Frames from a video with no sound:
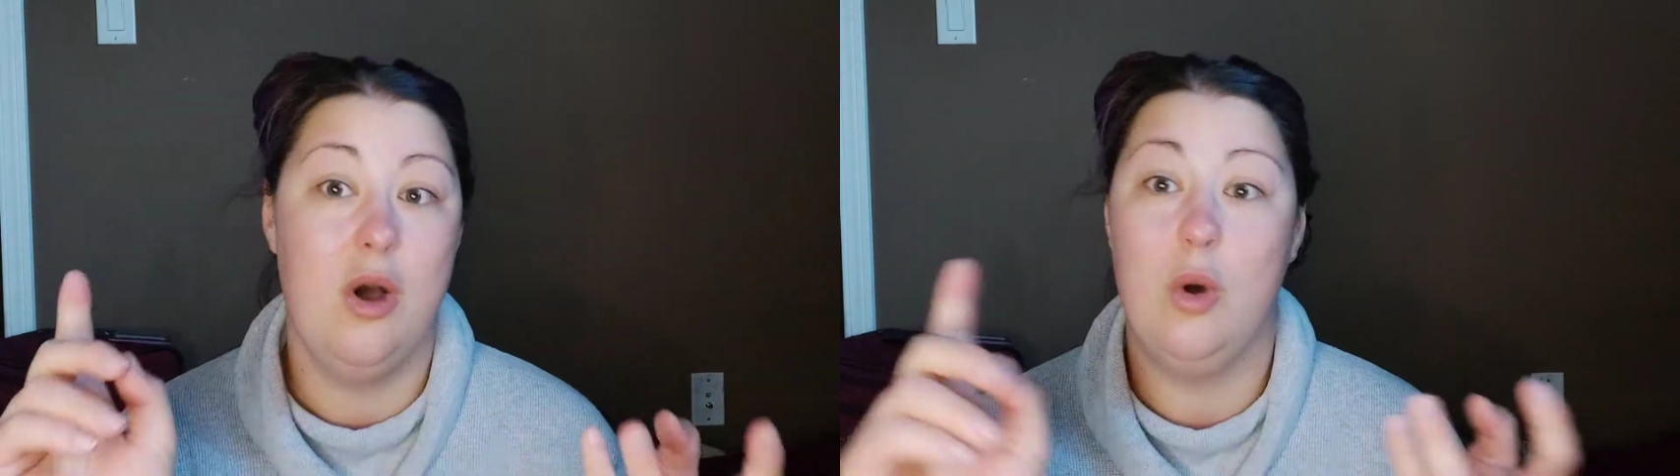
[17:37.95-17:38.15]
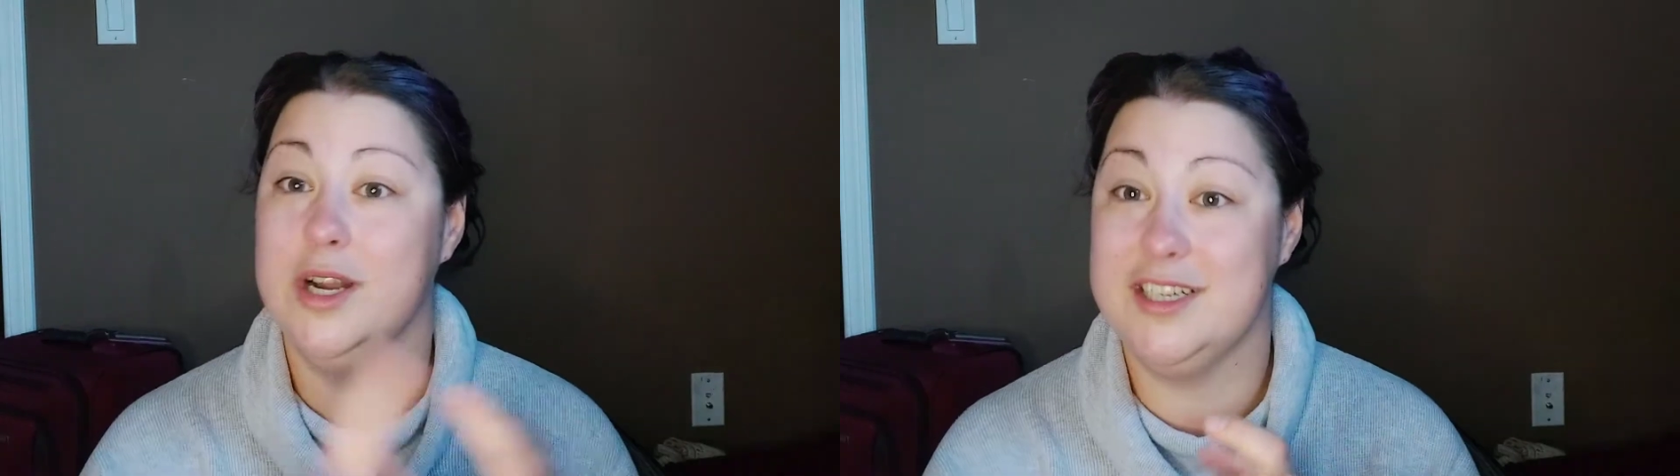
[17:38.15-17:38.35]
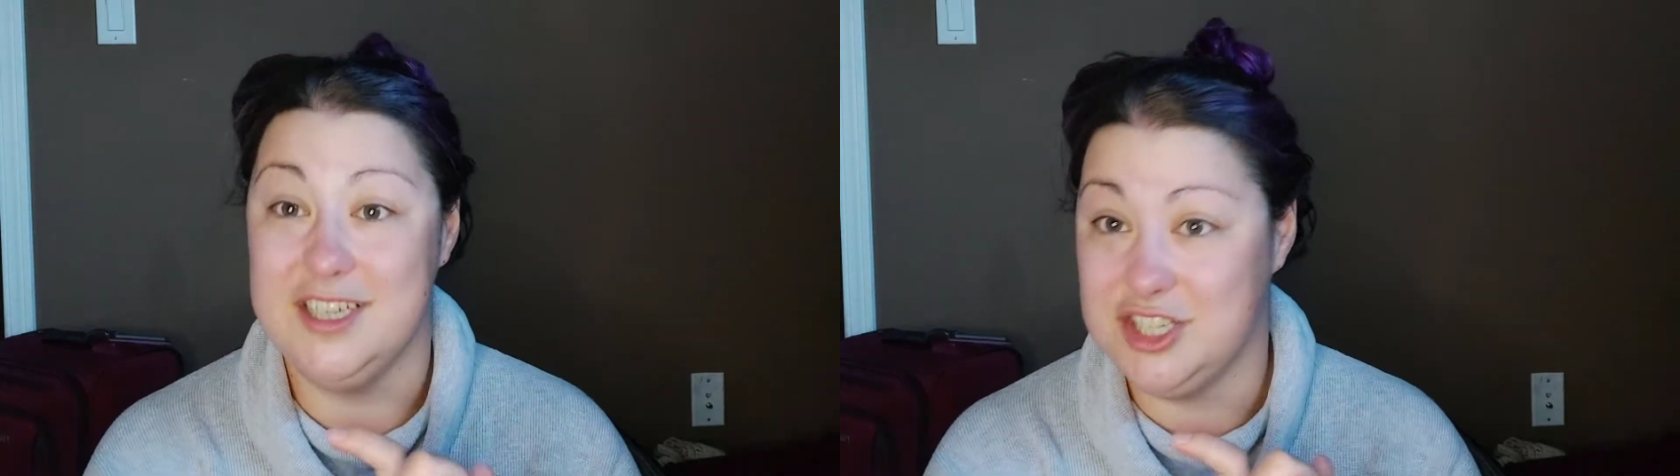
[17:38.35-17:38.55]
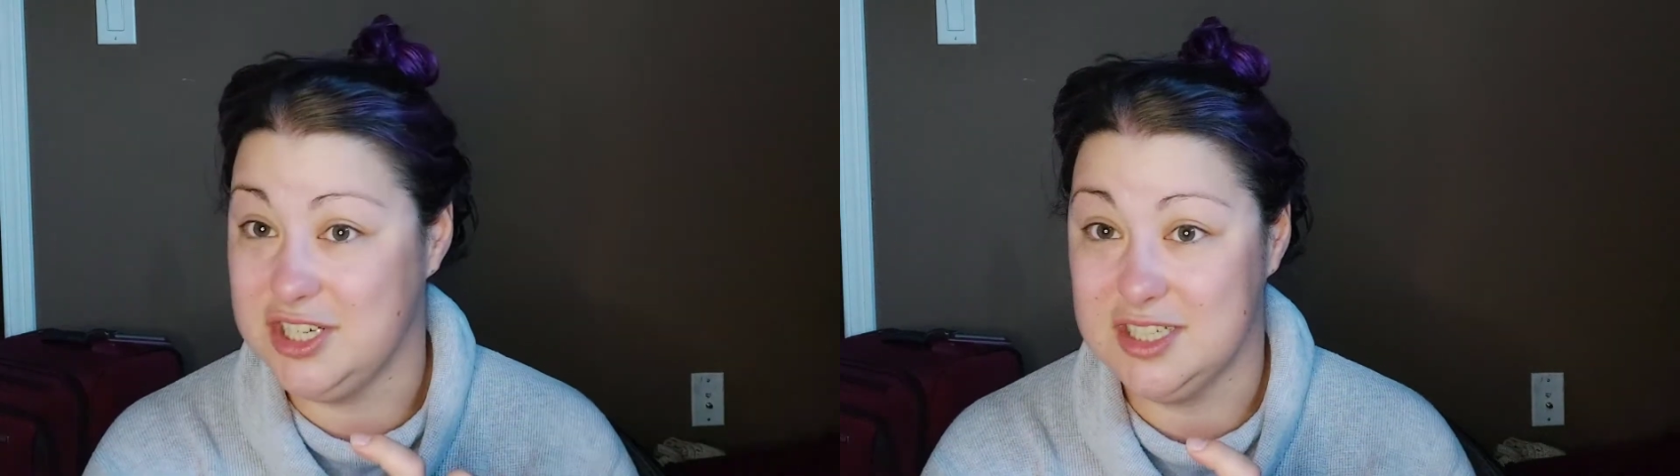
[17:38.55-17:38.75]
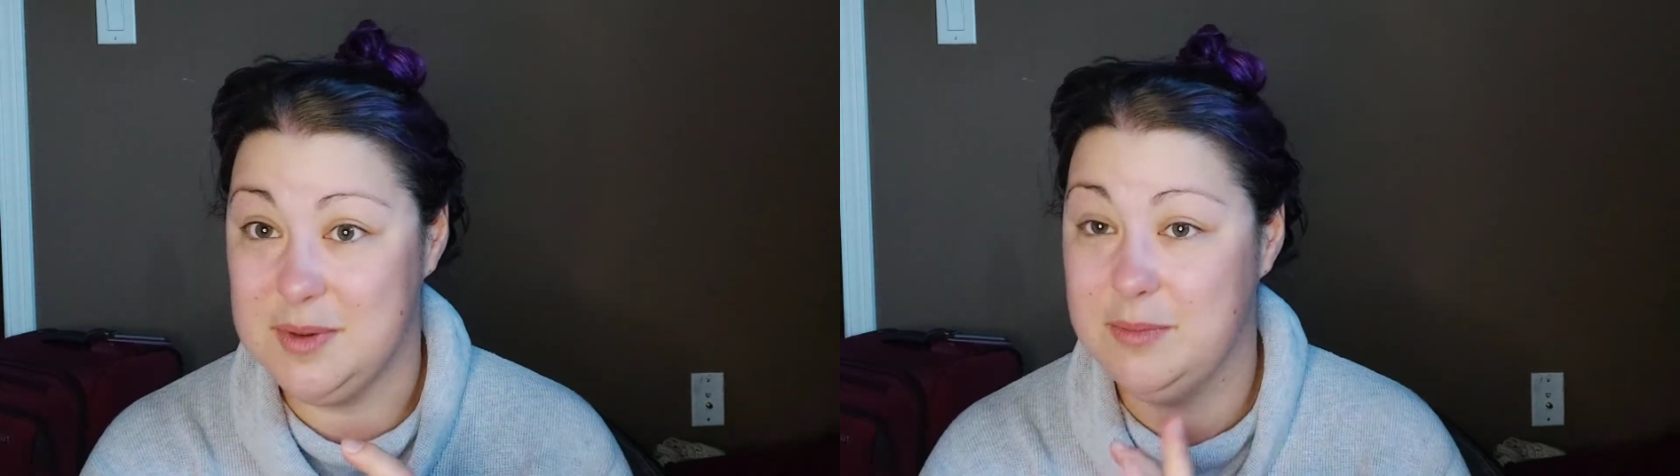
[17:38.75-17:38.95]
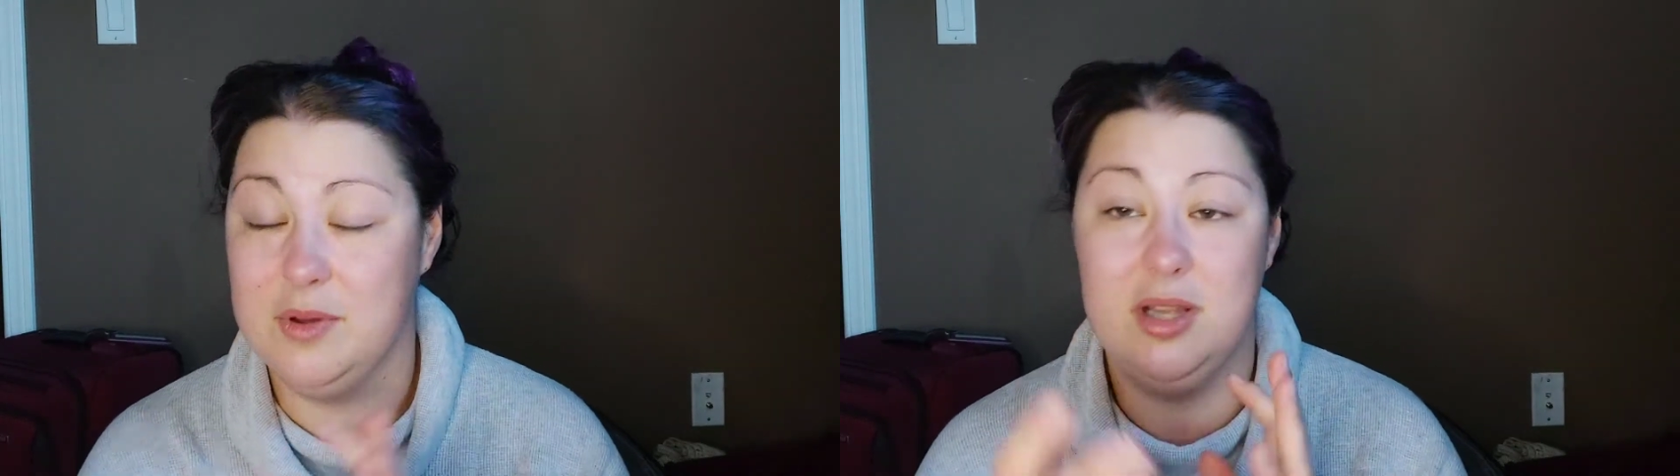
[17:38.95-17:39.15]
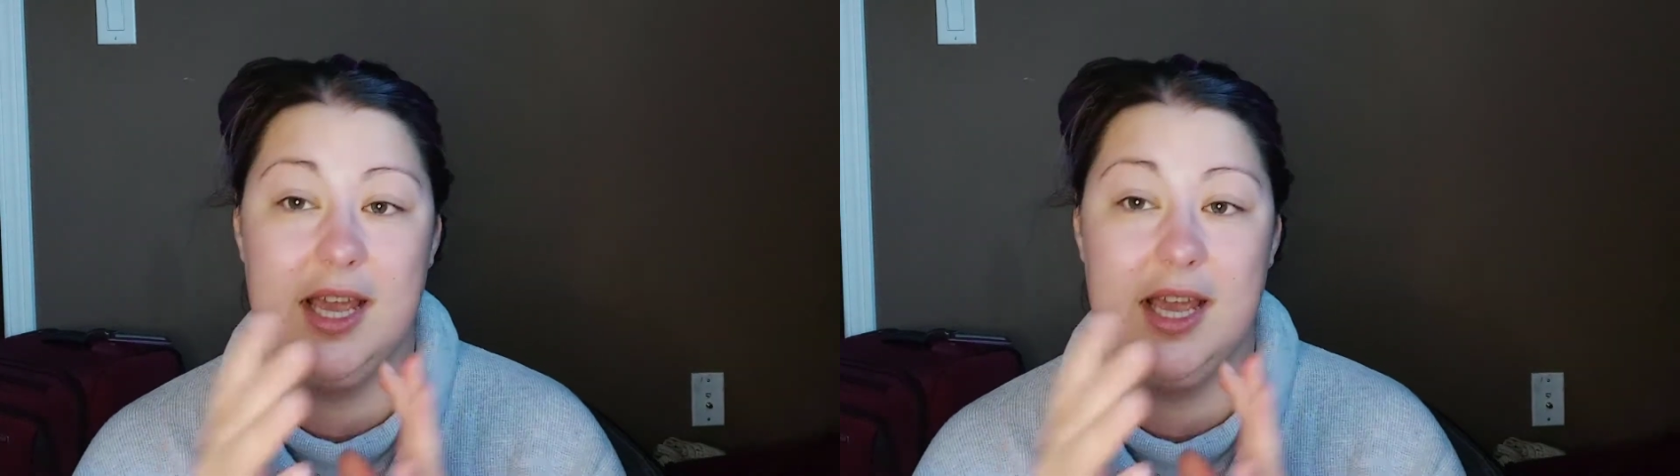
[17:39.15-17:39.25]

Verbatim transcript: or indigenous people.